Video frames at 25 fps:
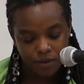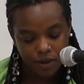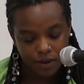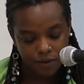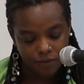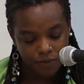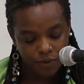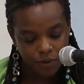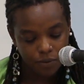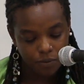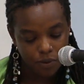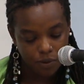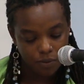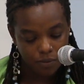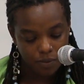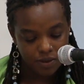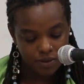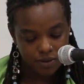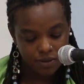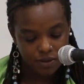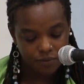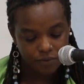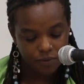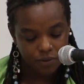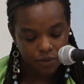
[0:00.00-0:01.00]
a few
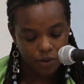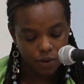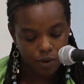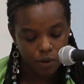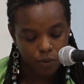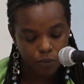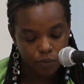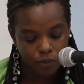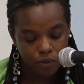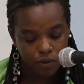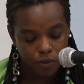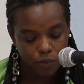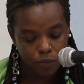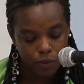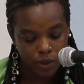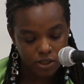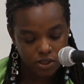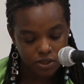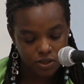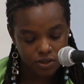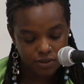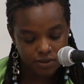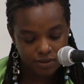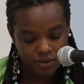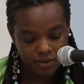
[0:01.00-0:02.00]
moments to figure out which
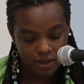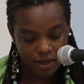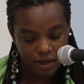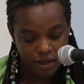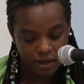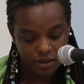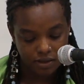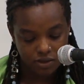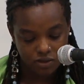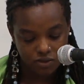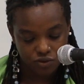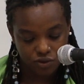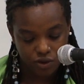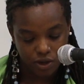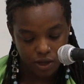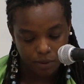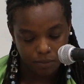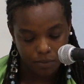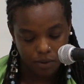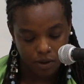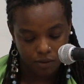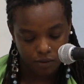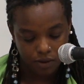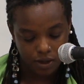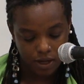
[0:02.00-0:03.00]
state is
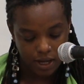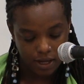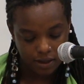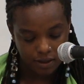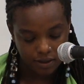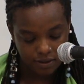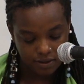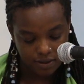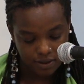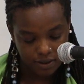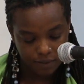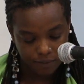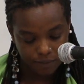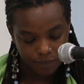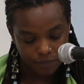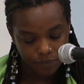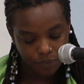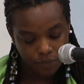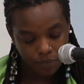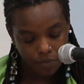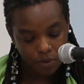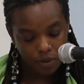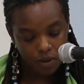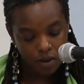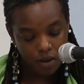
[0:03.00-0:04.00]
dream or reality.
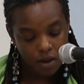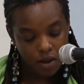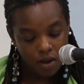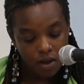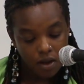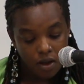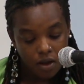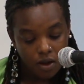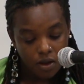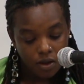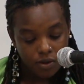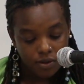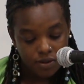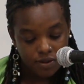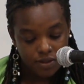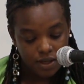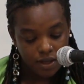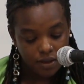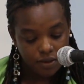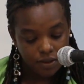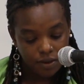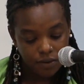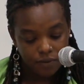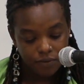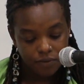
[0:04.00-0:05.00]
You
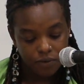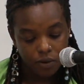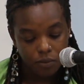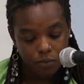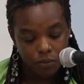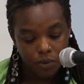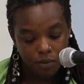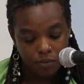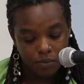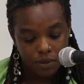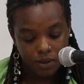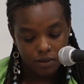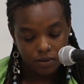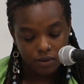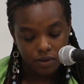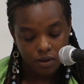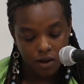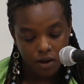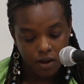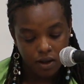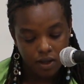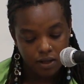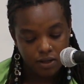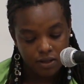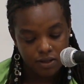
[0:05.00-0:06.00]
sit there for a moment,
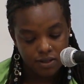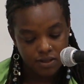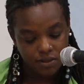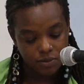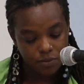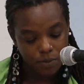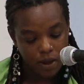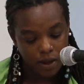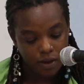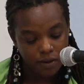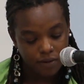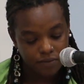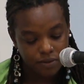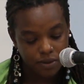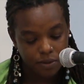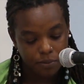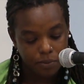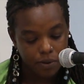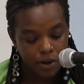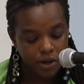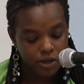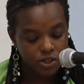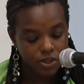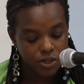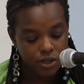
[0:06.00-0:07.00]
caught in a spell of
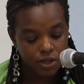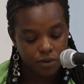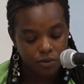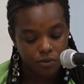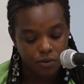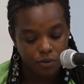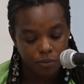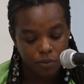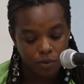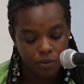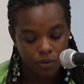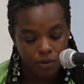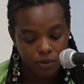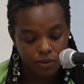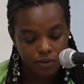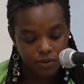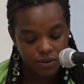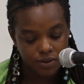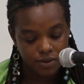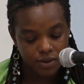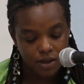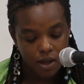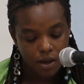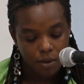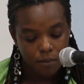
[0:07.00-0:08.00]
depression and
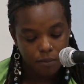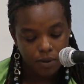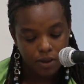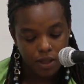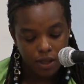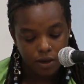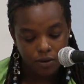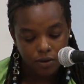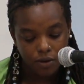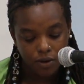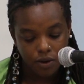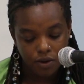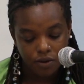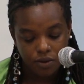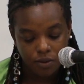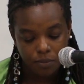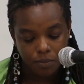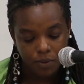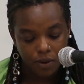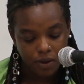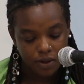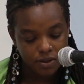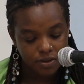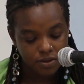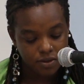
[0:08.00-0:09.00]
remorse, but then you hear the
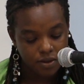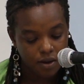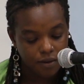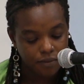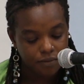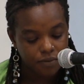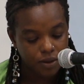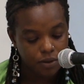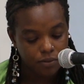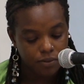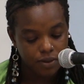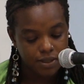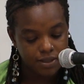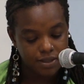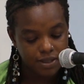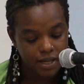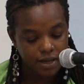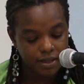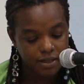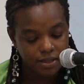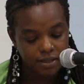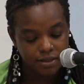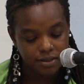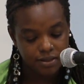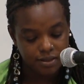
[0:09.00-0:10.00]
voice softly
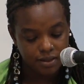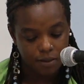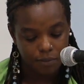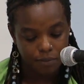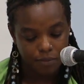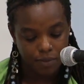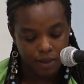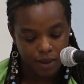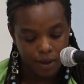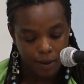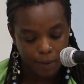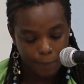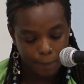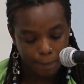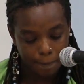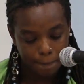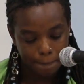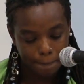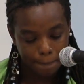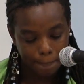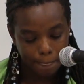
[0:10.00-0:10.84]
reciting something.